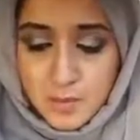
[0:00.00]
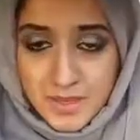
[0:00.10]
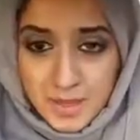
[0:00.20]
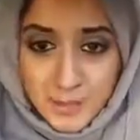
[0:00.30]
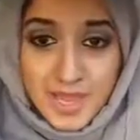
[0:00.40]

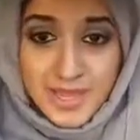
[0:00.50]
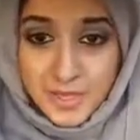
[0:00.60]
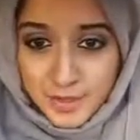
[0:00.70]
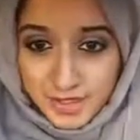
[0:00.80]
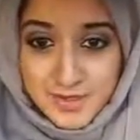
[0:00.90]
be aware
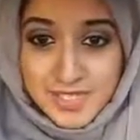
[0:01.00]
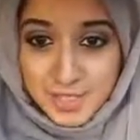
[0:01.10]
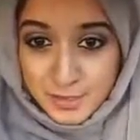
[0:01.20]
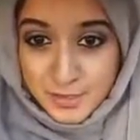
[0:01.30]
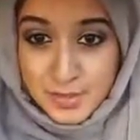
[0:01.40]
you're going to have to
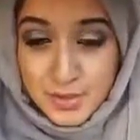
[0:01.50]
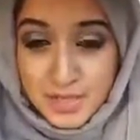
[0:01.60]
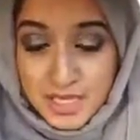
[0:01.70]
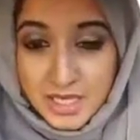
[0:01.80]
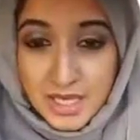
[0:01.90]
take it
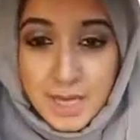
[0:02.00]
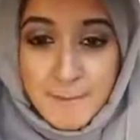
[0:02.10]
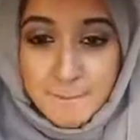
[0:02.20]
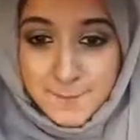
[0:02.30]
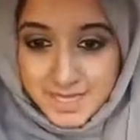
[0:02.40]
slowly.
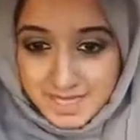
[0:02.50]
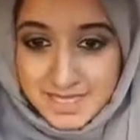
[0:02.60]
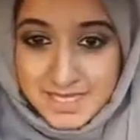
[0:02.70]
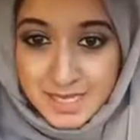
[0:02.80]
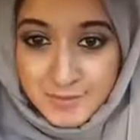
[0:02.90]
Build
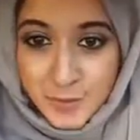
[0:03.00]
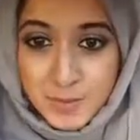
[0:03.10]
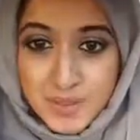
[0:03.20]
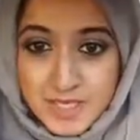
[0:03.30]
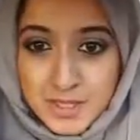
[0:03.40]
yourself
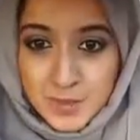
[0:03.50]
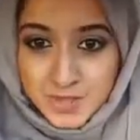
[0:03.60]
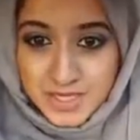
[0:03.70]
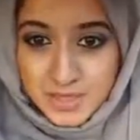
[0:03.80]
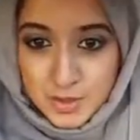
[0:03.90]
up, build your
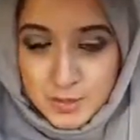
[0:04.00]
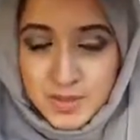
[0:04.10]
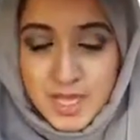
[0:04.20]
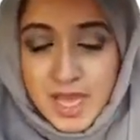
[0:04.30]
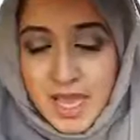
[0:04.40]
audience up,
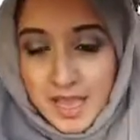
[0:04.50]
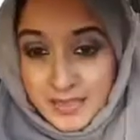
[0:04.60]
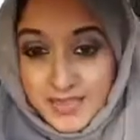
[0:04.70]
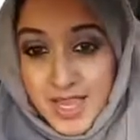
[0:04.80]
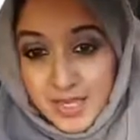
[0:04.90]

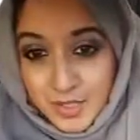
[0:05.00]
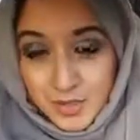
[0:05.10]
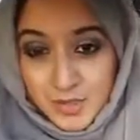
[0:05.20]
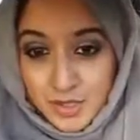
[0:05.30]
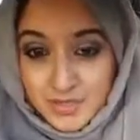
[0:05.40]
and then you
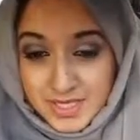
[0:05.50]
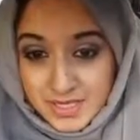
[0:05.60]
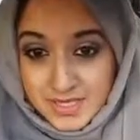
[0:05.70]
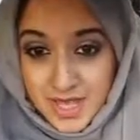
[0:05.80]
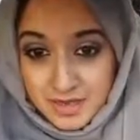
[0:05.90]
serve and
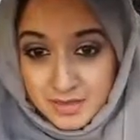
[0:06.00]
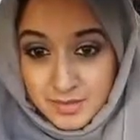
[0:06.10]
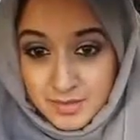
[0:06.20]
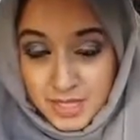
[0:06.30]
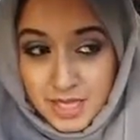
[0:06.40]
sell,
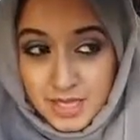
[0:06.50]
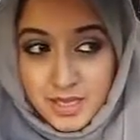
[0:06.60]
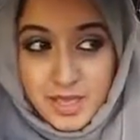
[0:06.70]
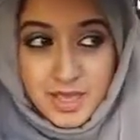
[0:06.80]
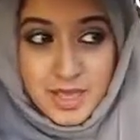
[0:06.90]
okay?
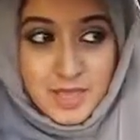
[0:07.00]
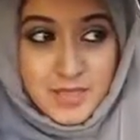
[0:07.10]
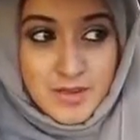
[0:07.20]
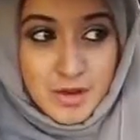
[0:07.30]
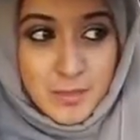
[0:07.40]

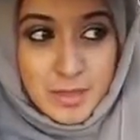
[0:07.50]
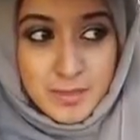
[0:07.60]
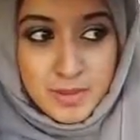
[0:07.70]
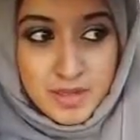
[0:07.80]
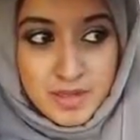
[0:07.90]
There are
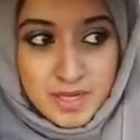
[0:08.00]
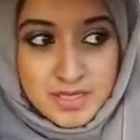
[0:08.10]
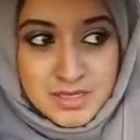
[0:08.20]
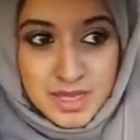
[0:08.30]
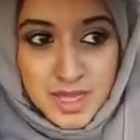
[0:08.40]
people
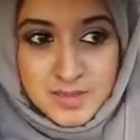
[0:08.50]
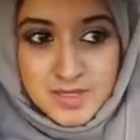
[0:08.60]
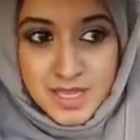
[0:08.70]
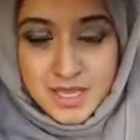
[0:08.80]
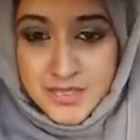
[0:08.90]
that
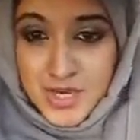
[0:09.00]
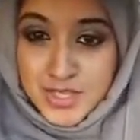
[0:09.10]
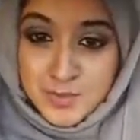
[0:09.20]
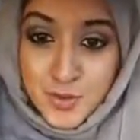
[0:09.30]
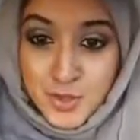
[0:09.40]
say
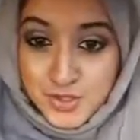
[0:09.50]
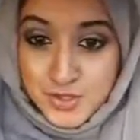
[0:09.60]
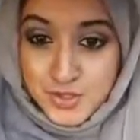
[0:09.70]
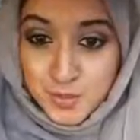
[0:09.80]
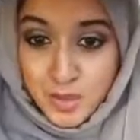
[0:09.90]
attraction marketing
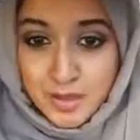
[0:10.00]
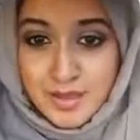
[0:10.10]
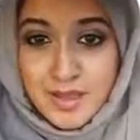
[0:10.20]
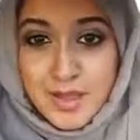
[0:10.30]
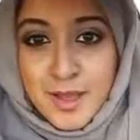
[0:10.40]
doesn't work,